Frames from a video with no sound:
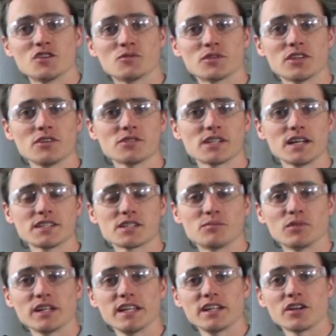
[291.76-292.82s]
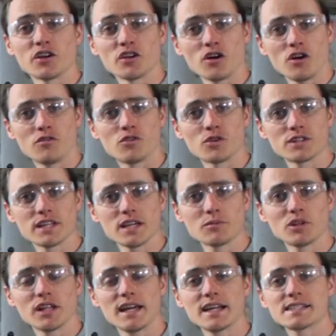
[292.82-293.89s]
With those cuts completed on all 4
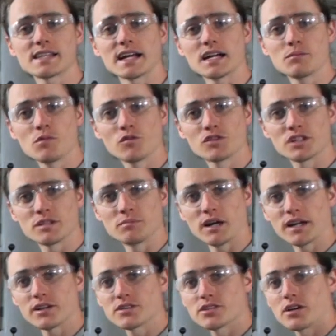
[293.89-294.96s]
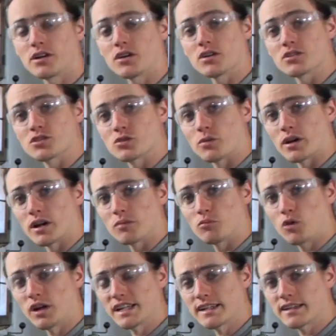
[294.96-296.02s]
table legs, I come over to the miter saw, square up
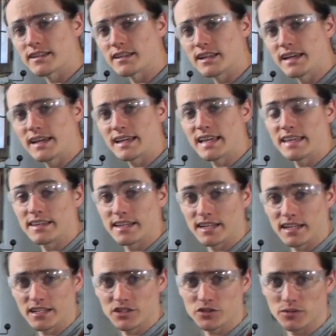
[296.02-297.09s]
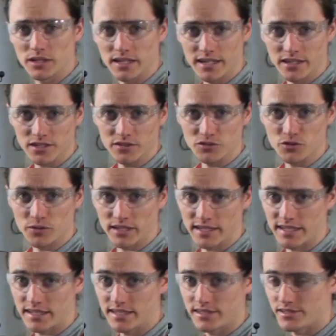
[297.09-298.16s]
one end of the leg, and then cut it to a length of
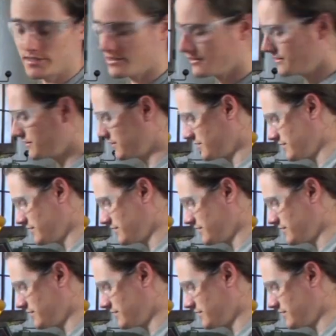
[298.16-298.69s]
29 inches.